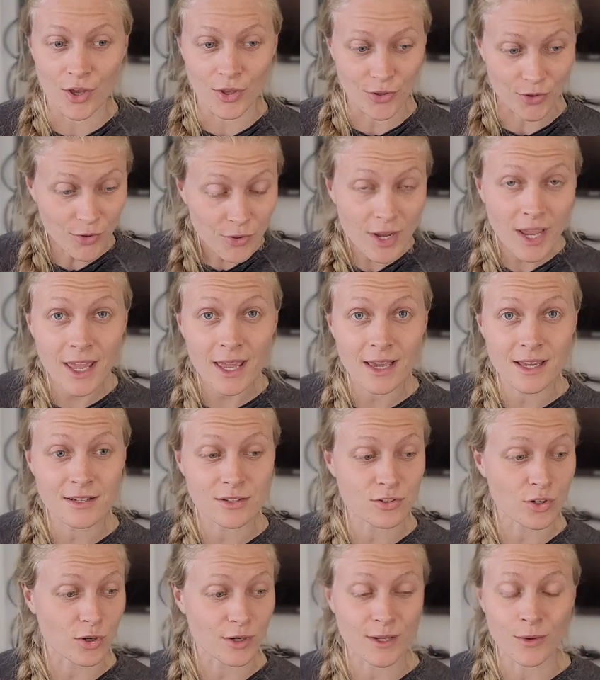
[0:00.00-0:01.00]
your hand
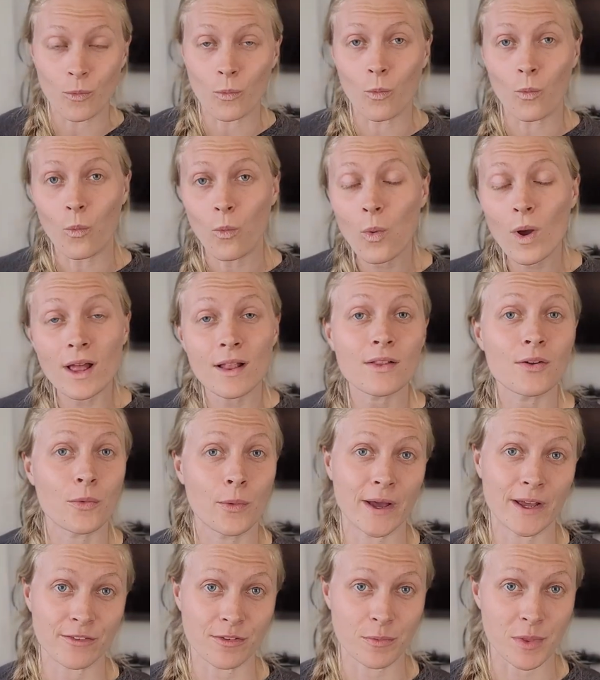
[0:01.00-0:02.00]
is already well
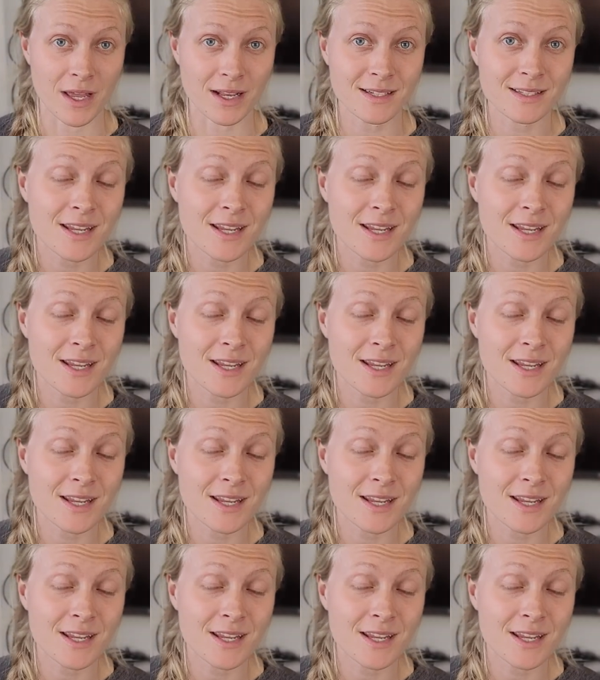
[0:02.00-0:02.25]
away from that